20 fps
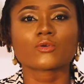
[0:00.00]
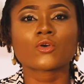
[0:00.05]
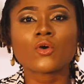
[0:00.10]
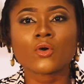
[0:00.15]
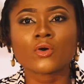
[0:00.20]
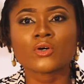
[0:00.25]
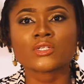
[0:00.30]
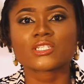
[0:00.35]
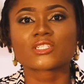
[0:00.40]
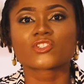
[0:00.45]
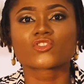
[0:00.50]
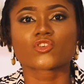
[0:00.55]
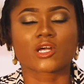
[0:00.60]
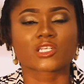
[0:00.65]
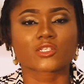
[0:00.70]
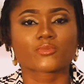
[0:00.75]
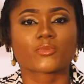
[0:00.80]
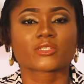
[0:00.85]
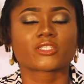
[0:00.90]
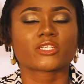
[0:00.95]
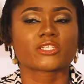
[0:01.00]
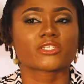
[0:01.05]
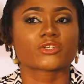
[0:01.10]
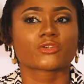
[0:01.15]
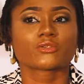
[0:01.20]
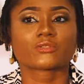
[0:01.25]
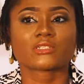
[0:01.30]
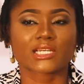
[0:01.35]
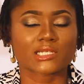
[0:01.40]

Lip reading: Good transportation